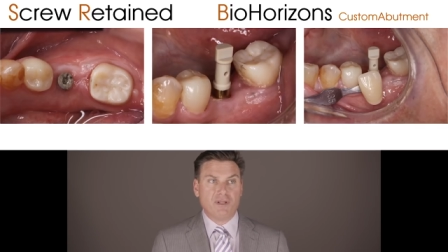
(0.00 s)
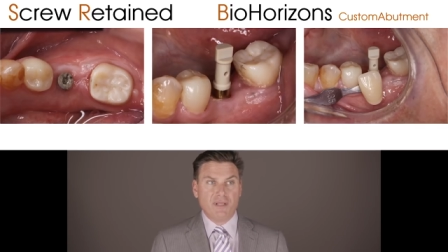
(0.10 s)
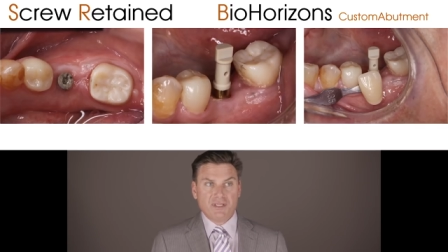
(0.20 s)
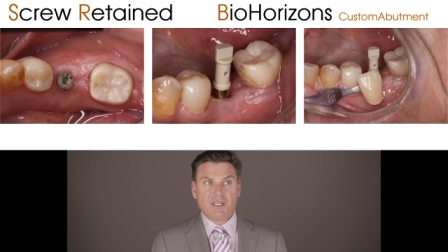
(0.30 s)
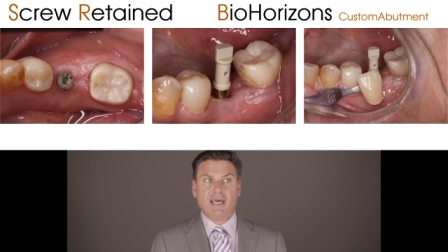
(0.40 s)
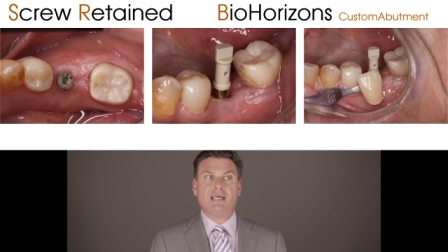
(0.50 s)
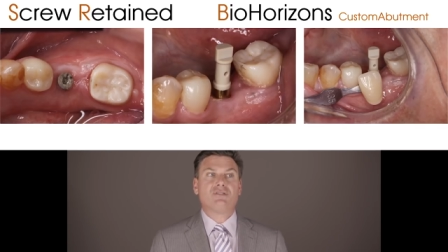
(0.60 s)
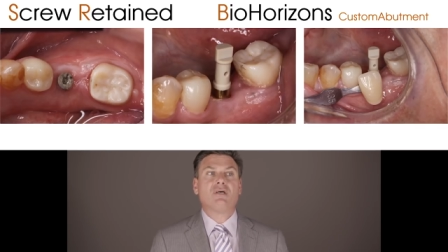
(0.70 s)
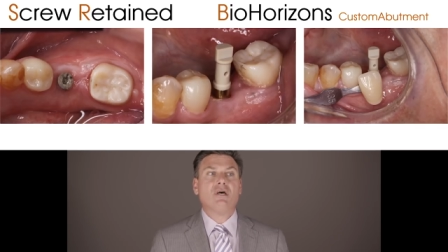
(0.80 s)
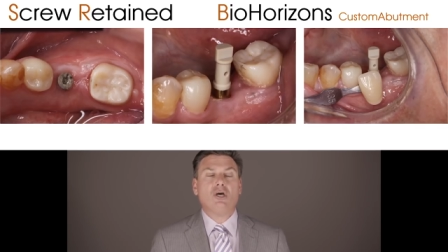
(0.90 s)
In this
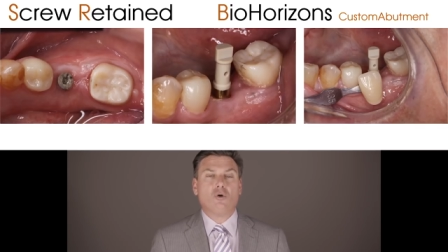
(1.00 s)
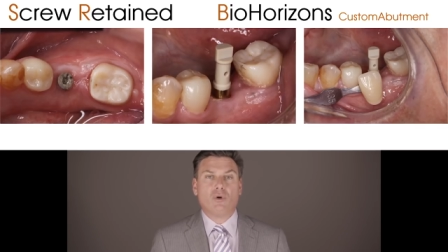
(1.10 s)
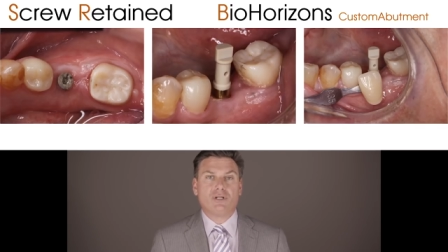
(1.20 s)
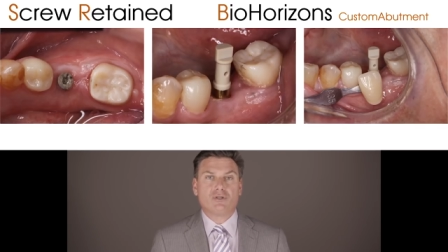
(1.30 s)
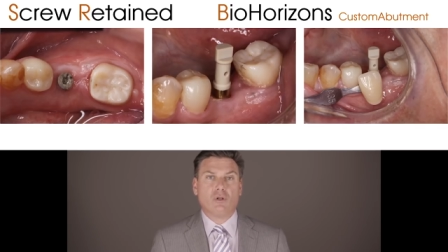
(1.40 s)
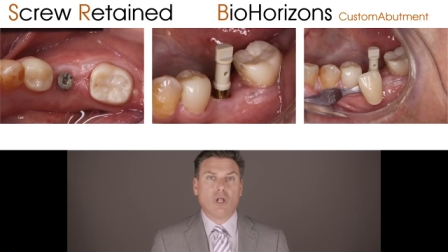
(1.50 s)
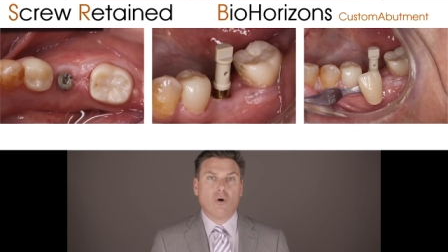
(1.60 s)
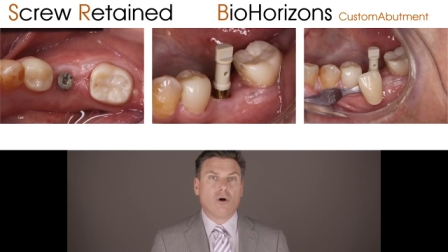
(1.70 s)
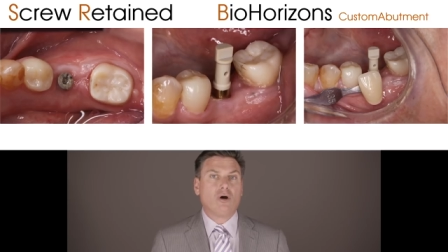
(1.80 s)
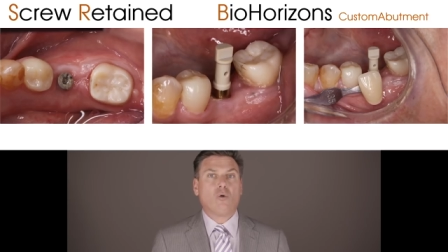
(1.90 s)
case, when it's a
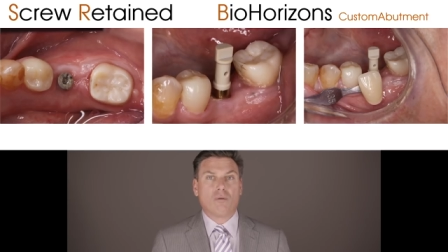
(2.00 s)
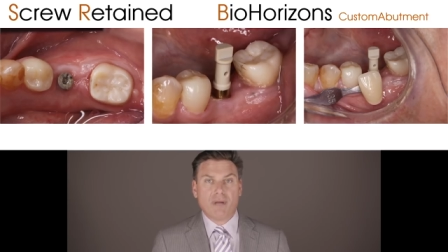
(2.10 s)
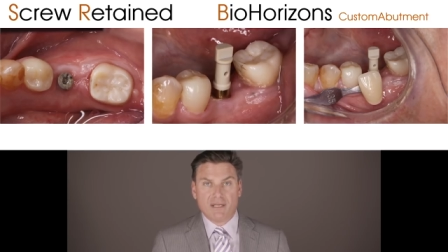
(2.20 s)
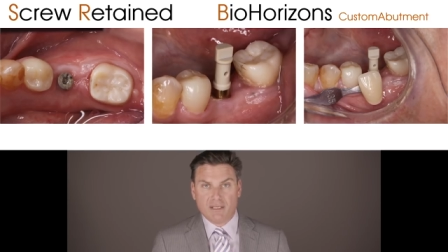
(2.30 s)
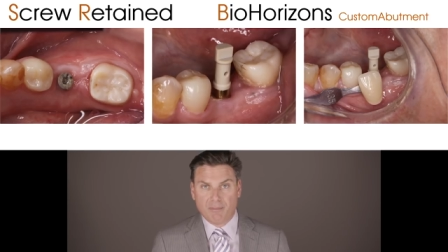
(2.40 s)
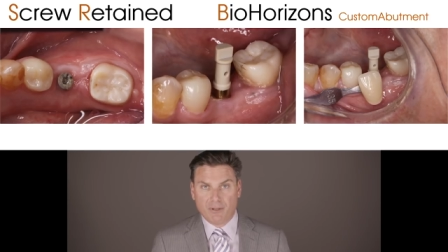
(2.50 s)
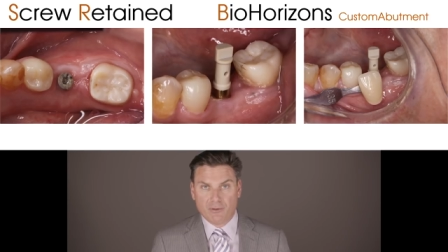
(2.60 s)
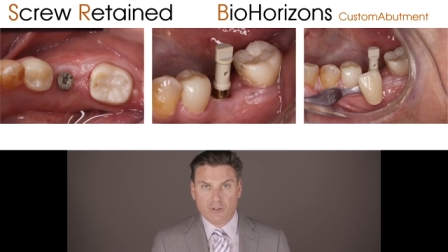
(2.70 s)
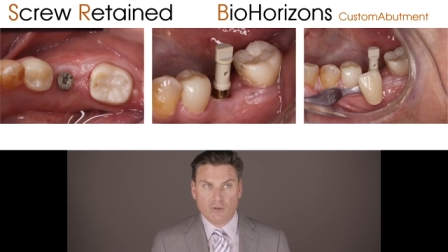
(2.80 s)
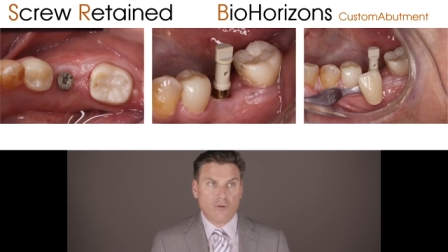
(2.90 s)
lower or
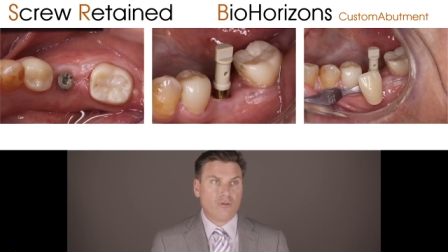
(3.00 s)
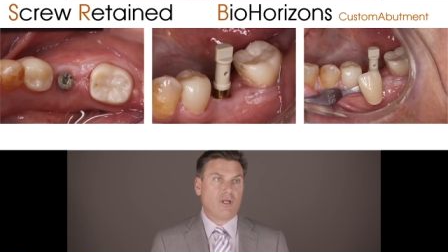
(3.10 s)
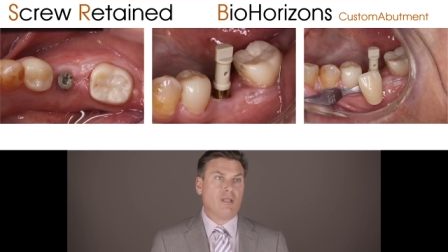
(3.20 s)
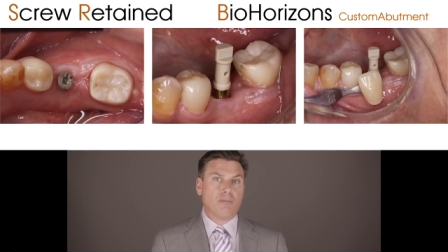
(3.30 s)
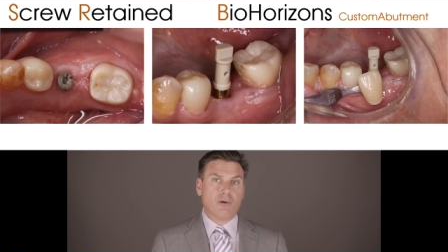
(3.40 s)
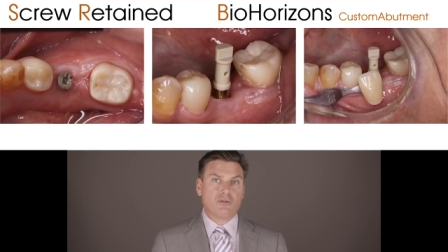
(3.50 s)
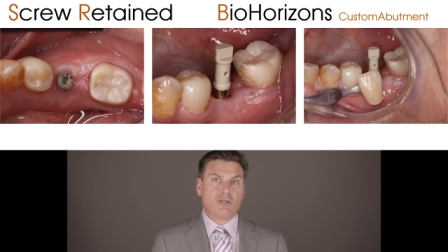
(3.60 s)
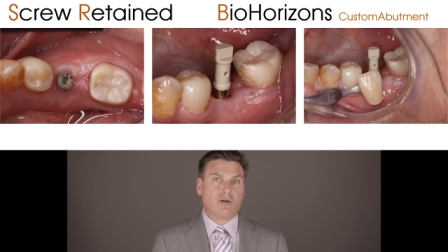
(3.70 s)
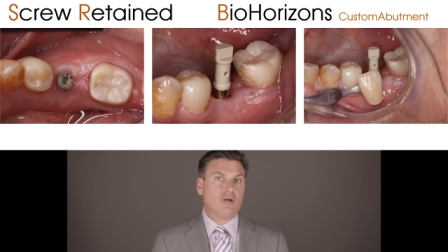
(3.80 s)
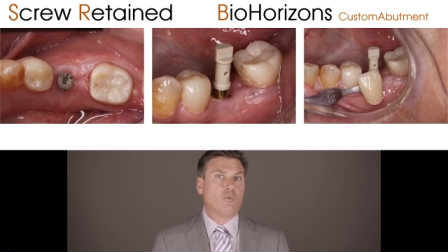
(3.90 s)
mandibular tooth in the
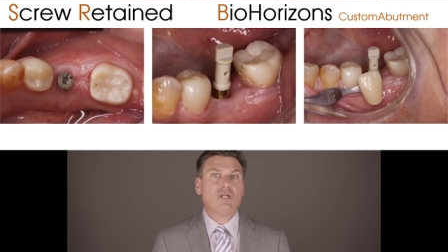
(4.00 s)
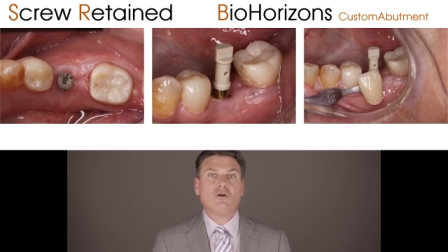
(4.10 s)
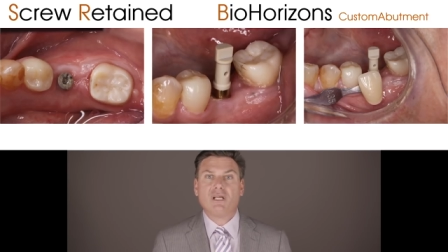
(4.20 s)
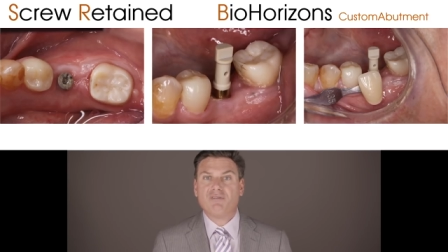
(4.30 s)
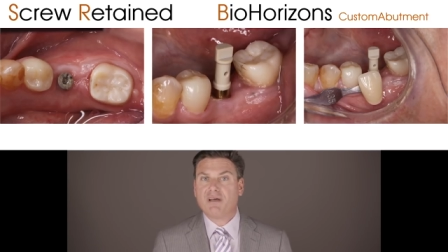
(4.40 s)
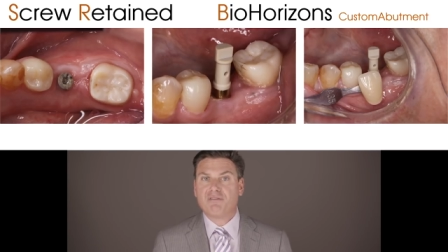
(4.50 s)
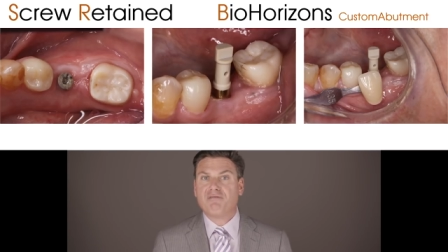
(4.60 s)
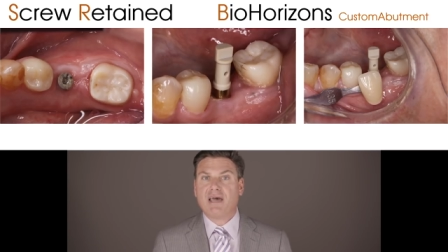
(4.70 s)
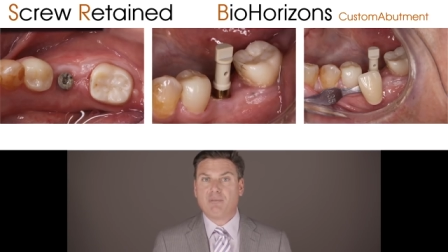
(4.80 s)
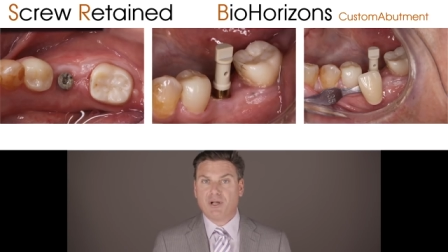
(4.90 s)
posterior, we don't even have to
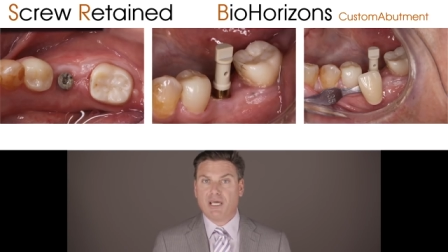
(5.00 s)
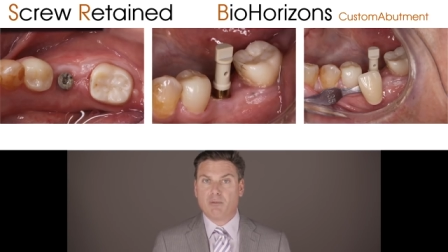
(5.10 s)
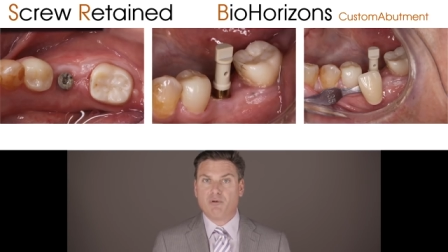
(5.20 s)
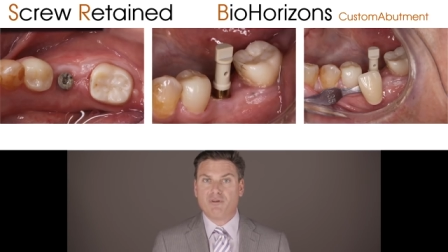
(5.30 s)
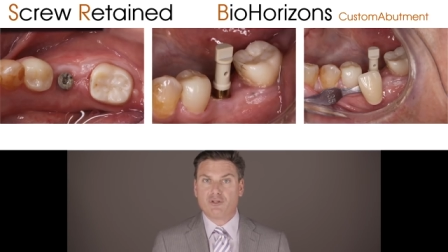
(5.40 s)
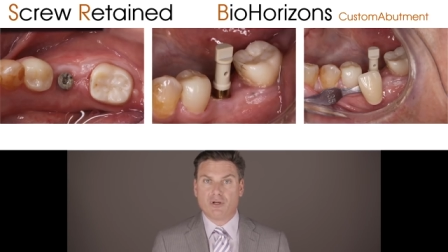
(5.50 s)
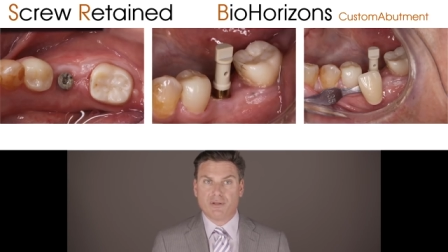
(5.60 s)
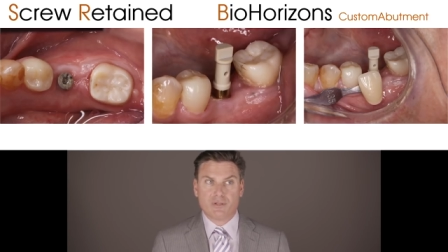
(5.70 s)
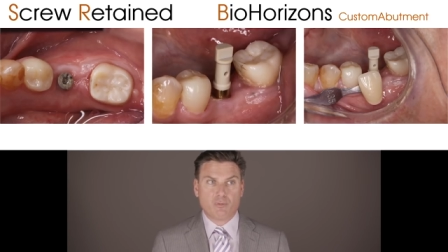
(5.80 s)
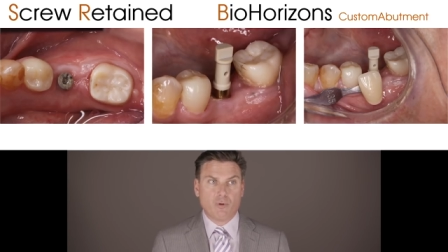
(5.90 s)
fabricate a provisional
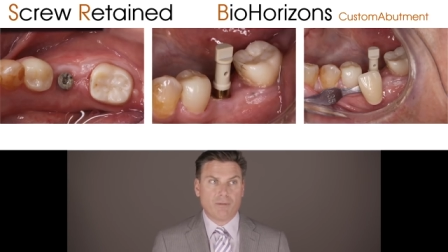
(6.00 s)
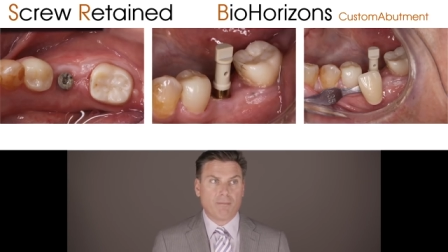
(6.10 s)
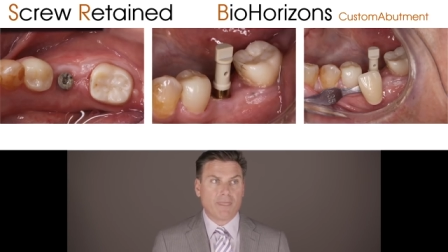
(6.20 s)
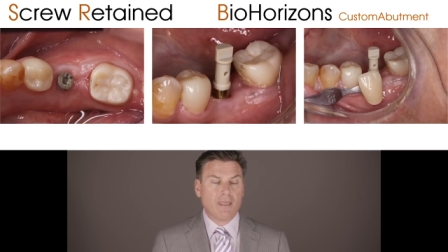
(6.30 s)
at this point.